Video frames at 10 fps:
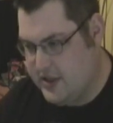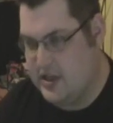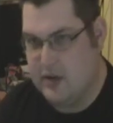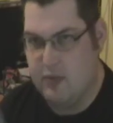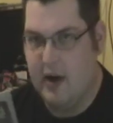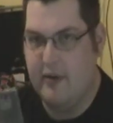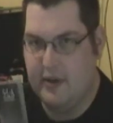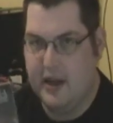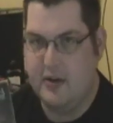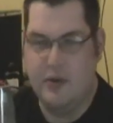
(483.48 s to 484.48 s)
they see right from
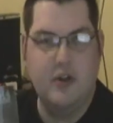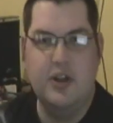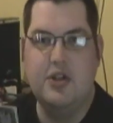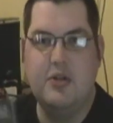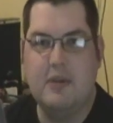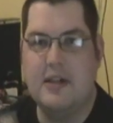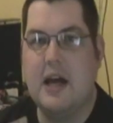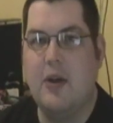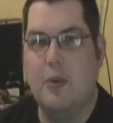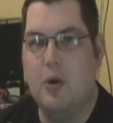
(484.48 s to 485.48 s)
the get-go, they're going to assume
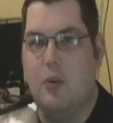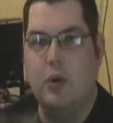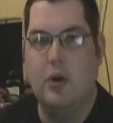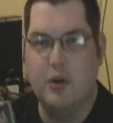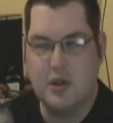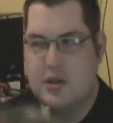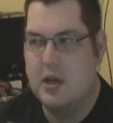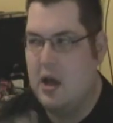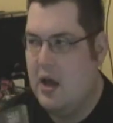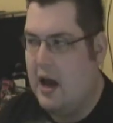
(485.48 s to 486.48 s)
that's how the world
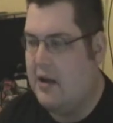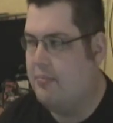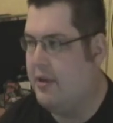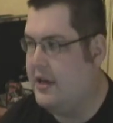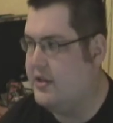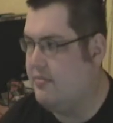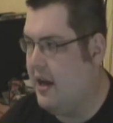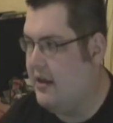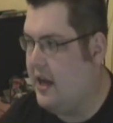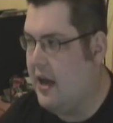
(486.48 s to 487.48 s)
works. And players
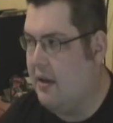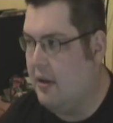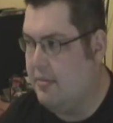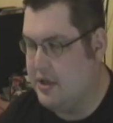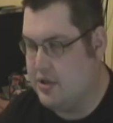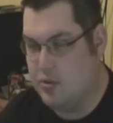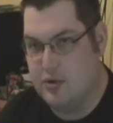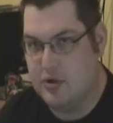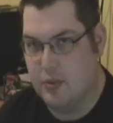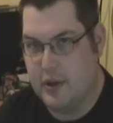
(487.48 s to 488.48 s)
might get a little bit
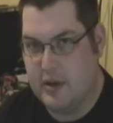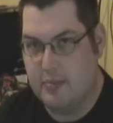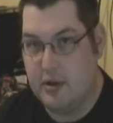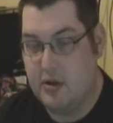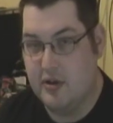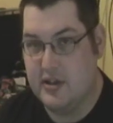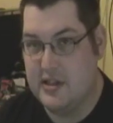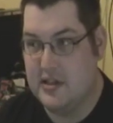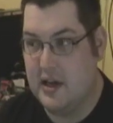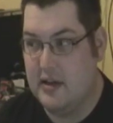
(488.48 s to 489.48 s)
disgruntled with it because
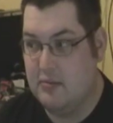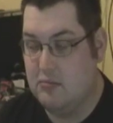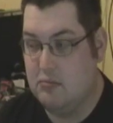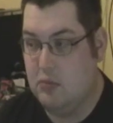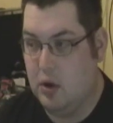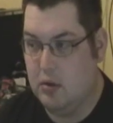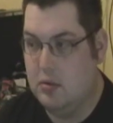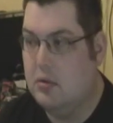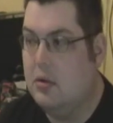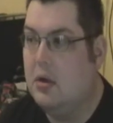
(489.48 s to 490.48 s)
it's like, well,